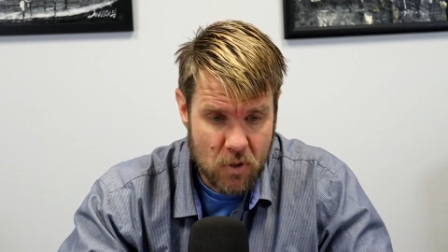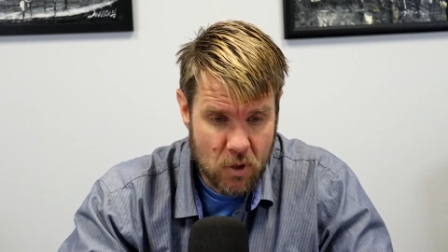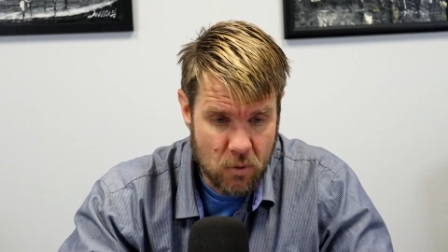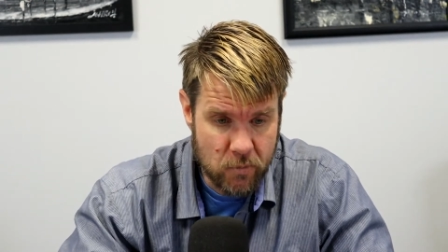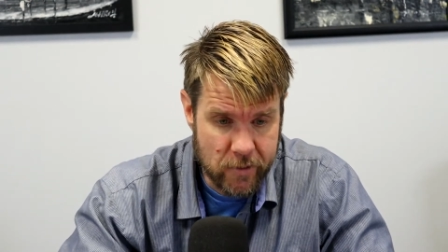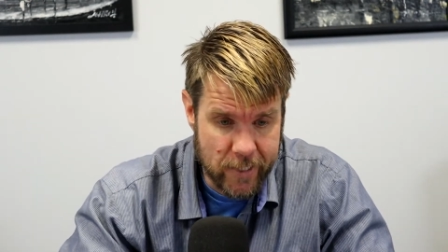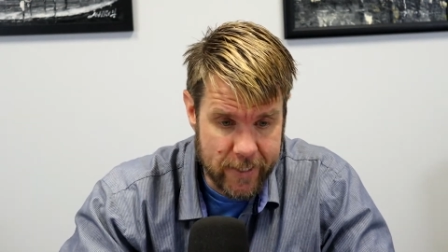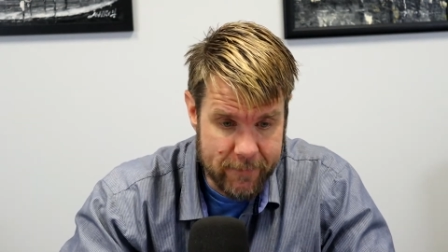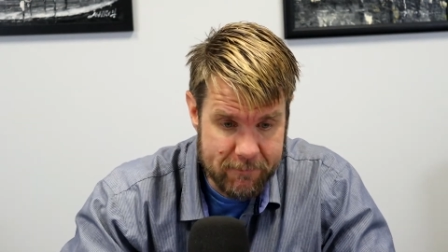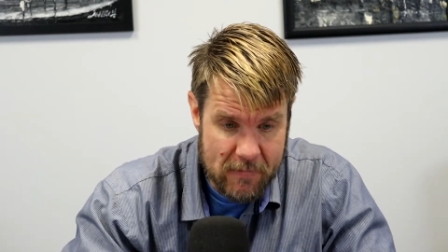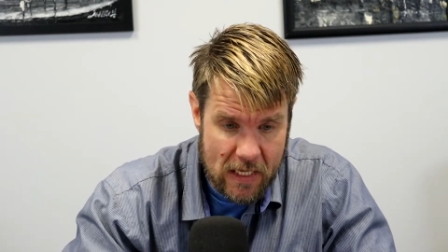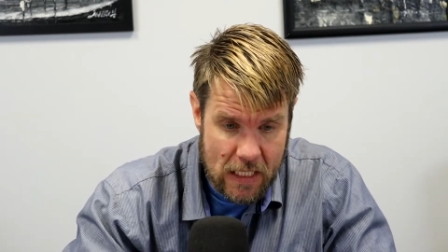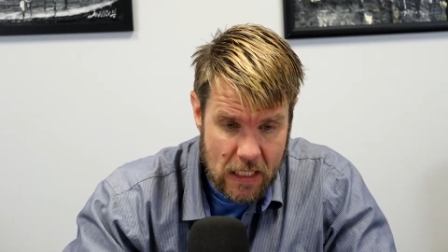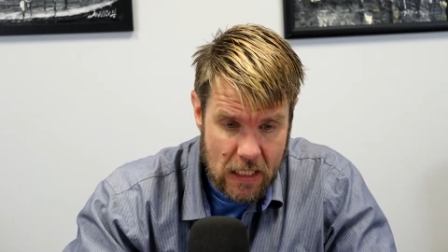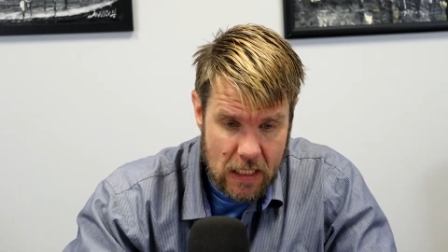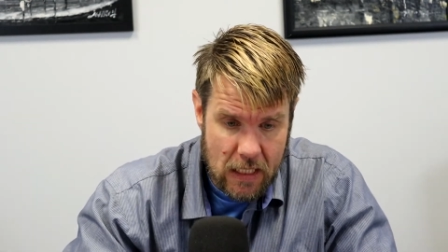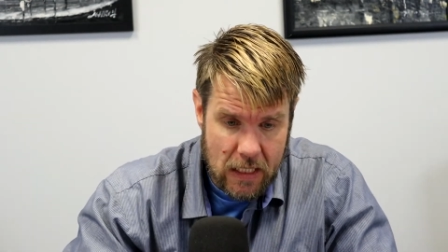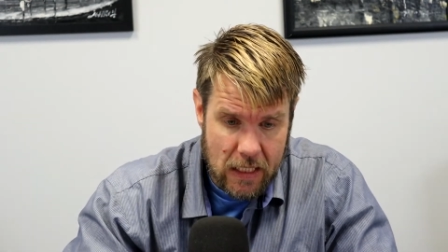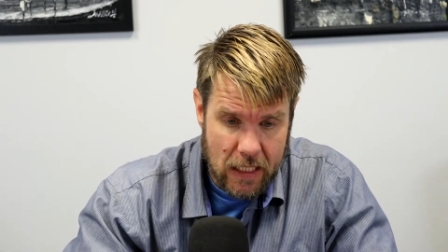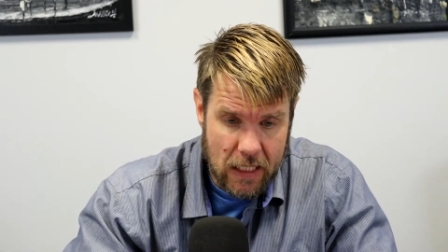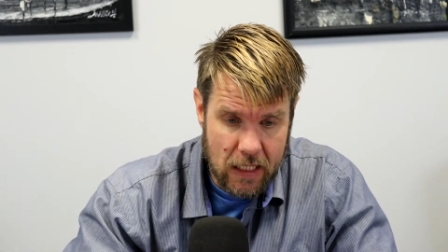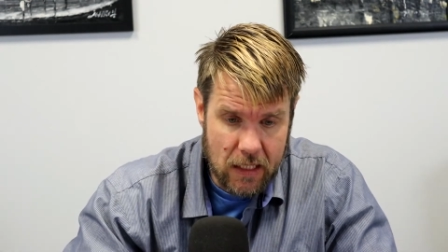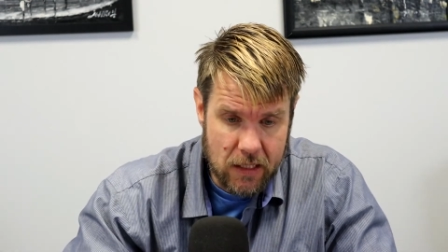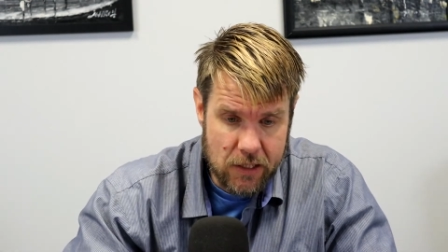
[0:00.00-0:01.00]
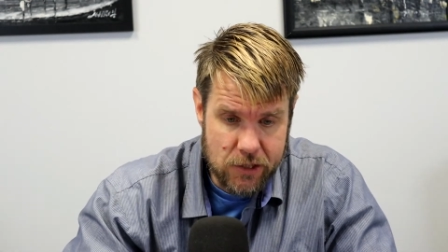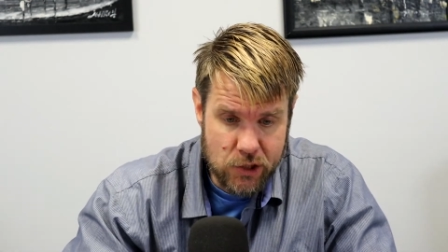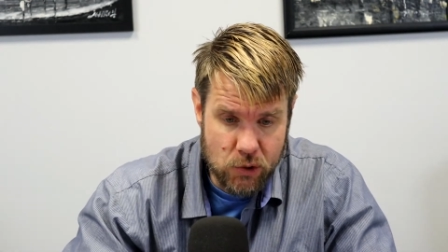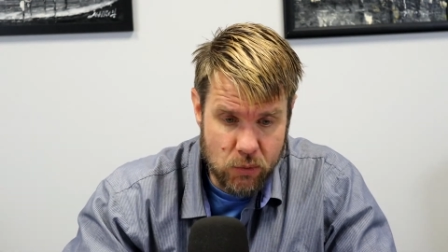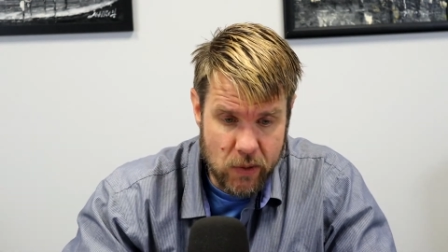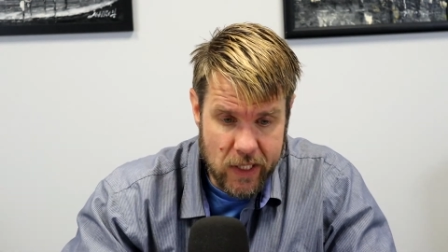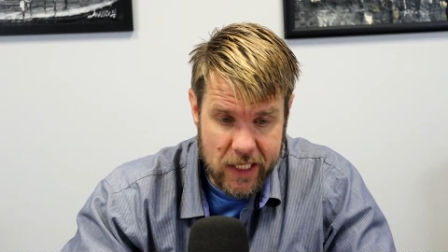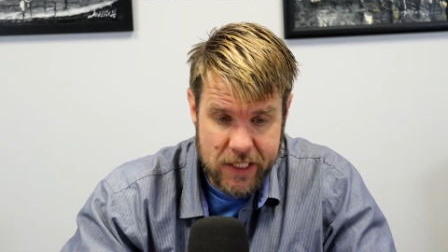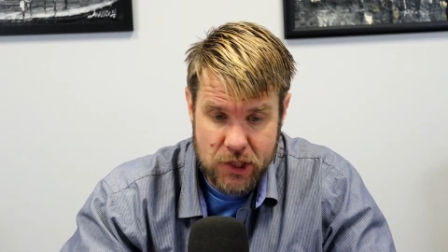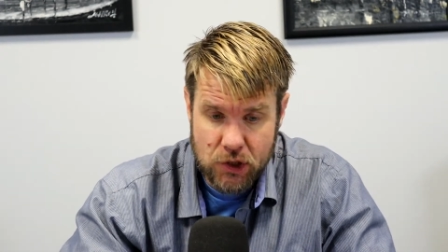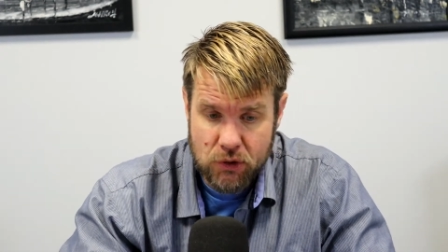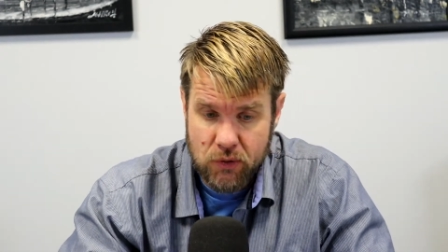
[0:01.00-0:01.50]
Okay,
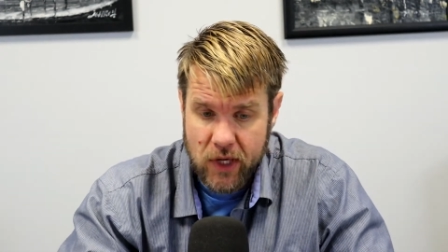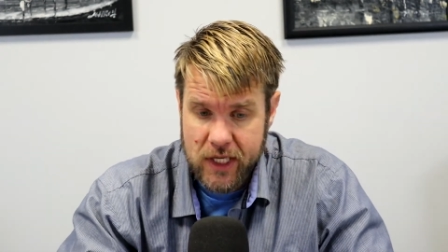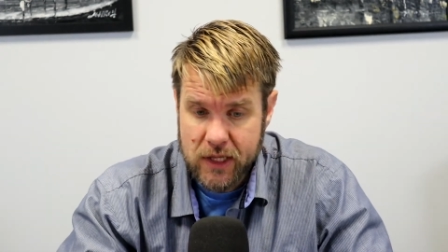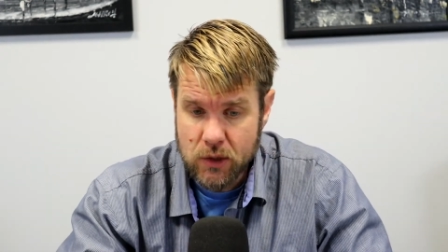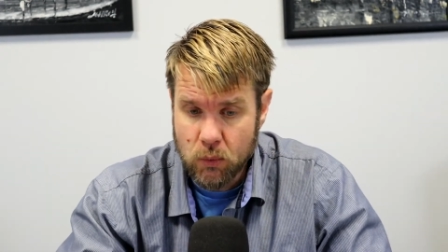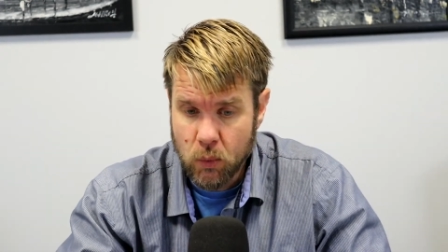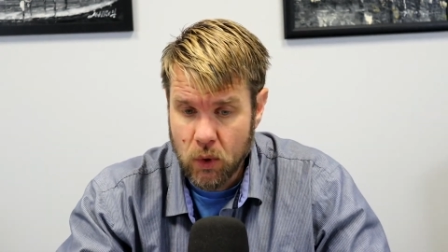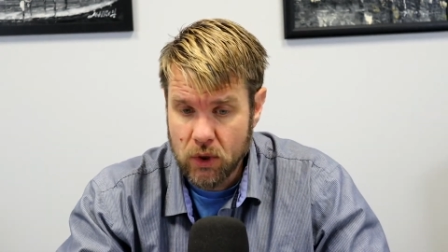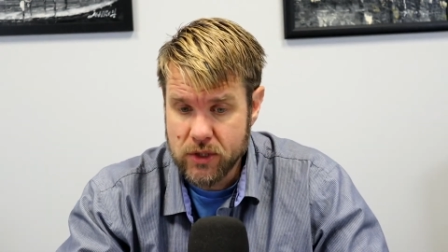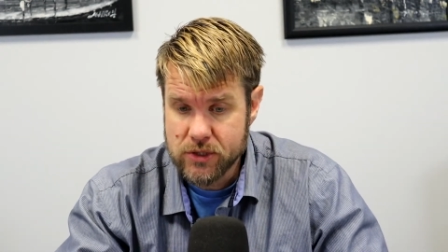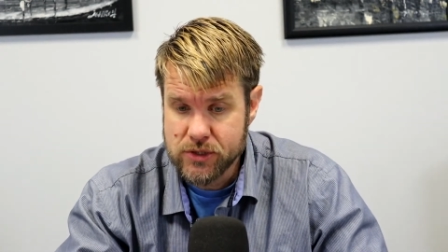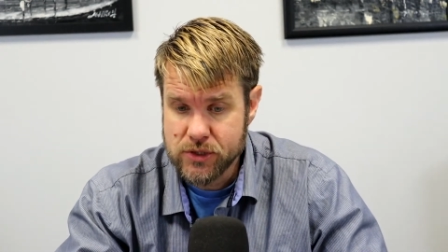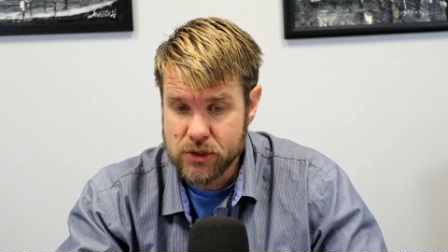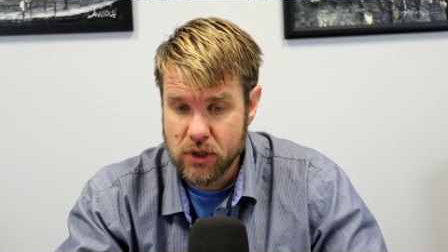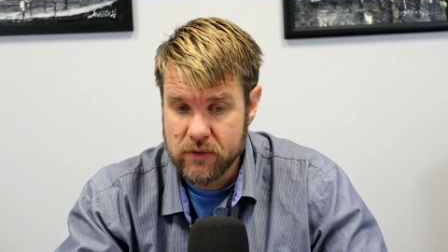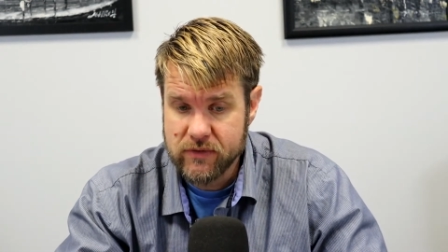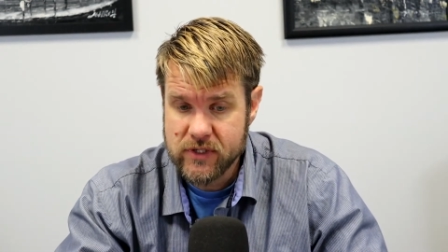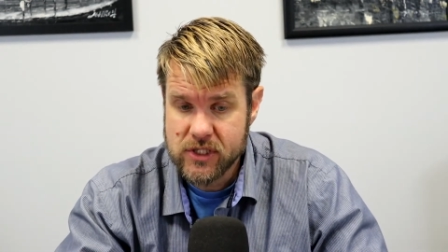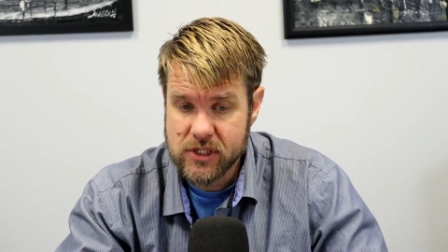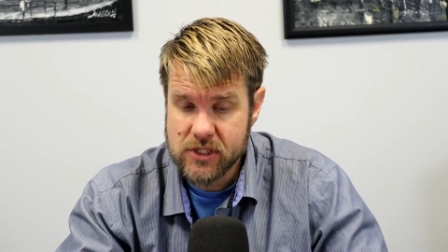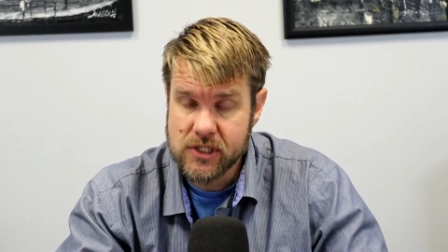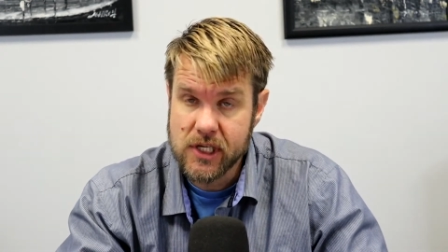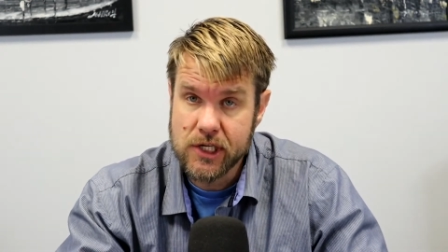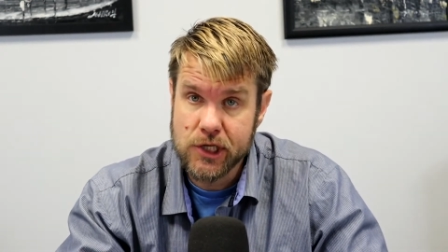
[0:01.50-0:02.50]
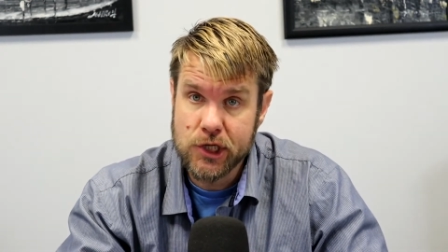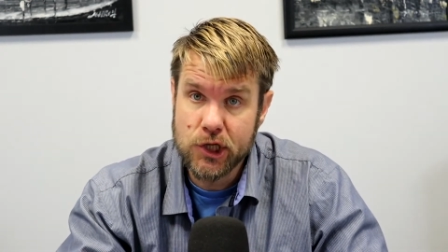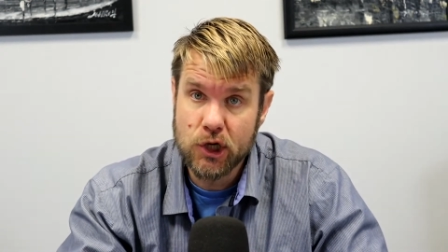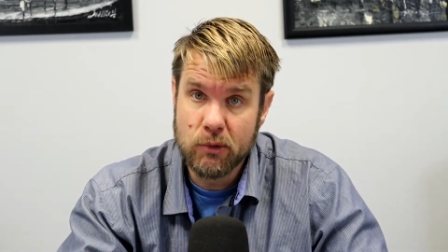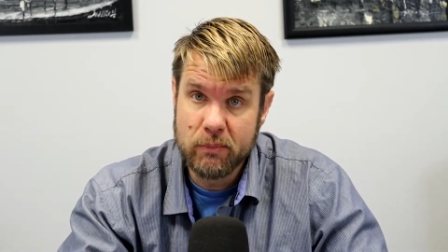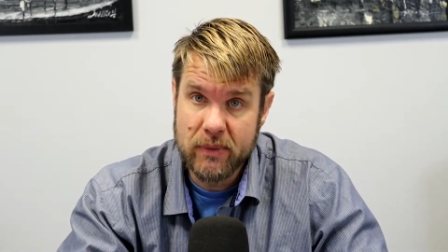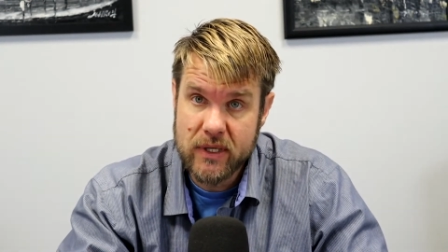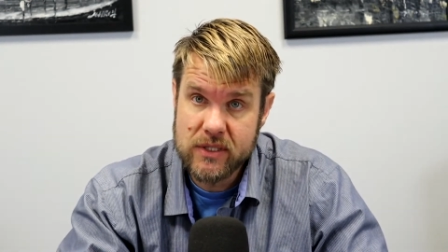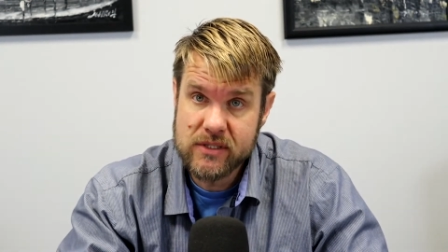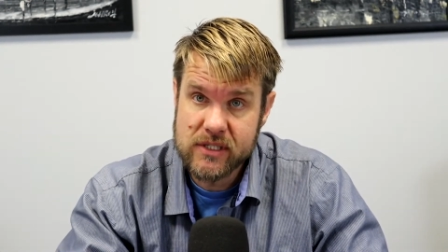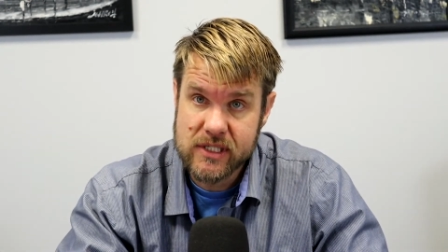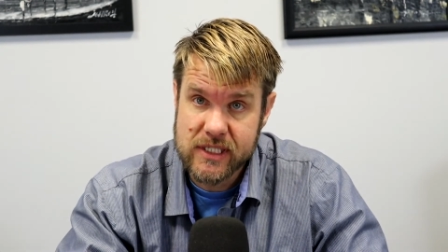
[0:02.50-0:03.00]
you integrate the worker services into your
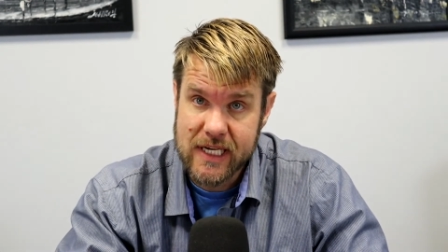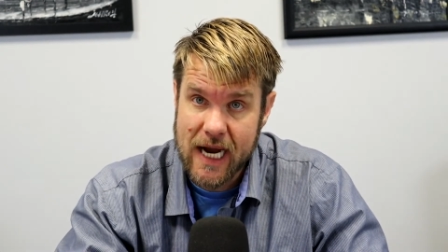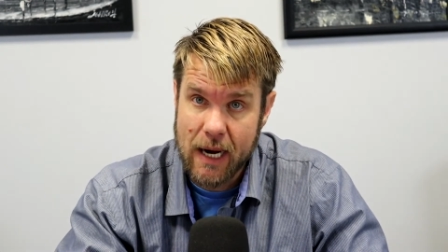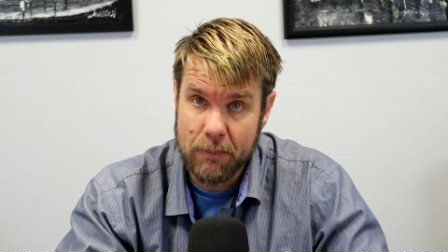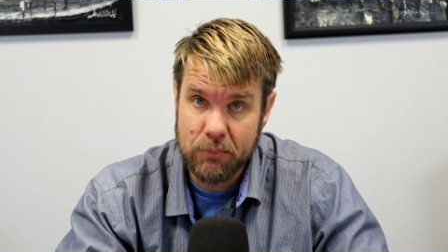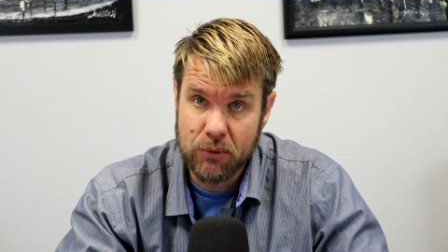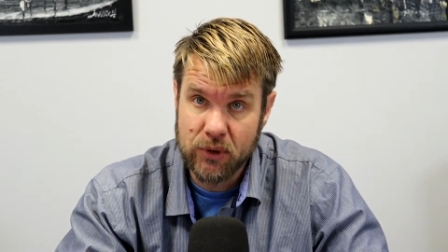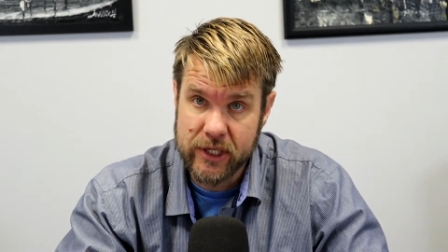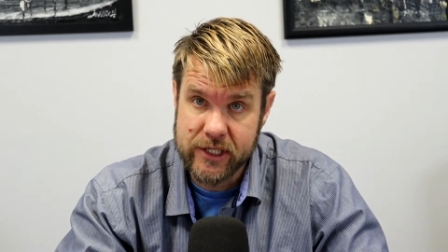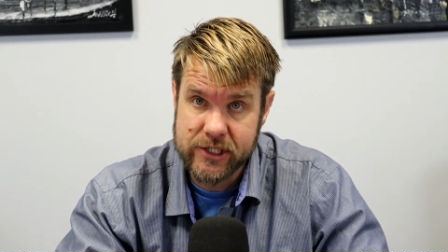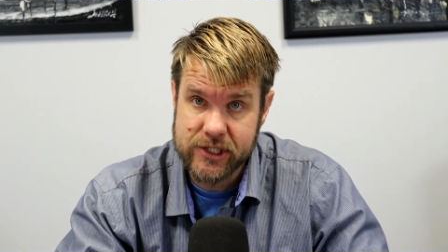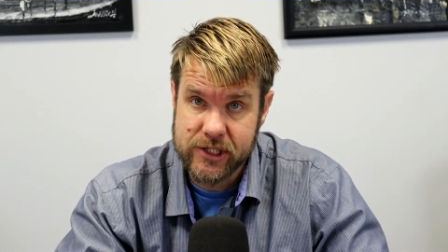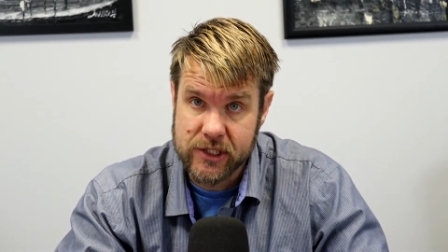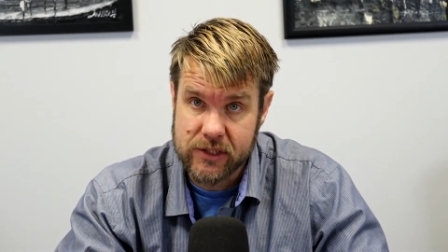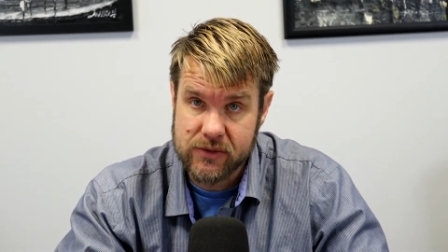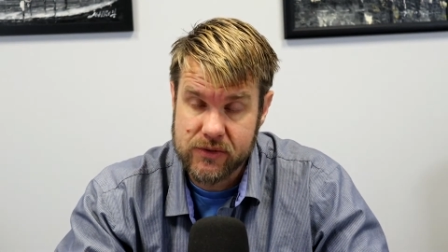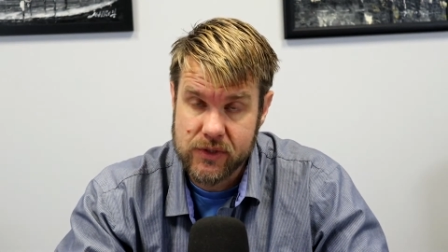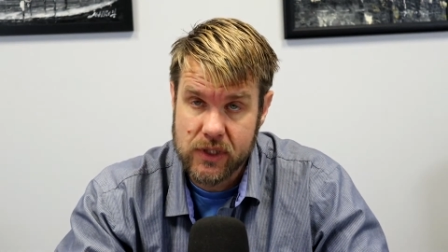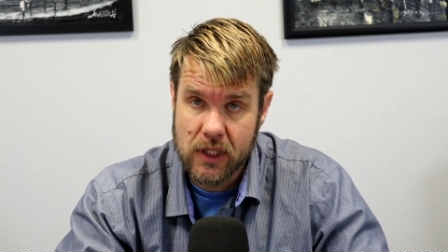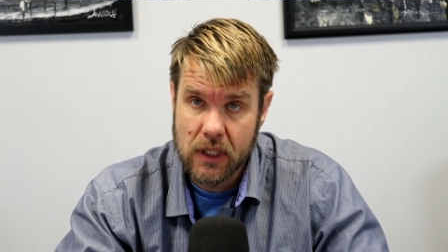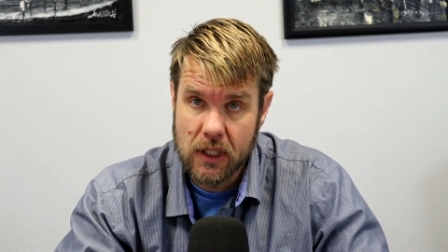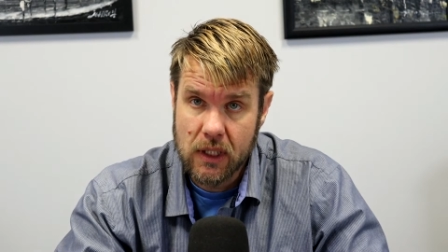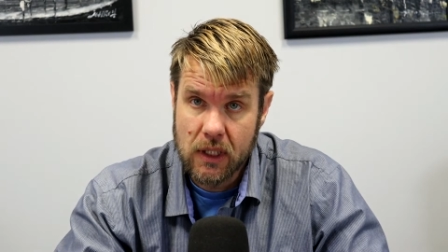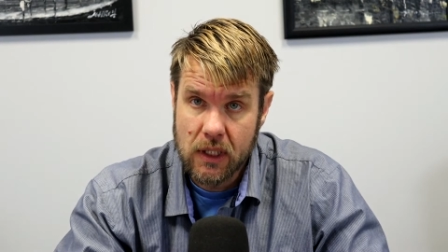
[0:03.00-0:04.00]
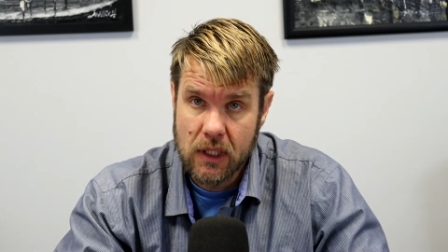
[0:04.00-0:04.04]
business operations.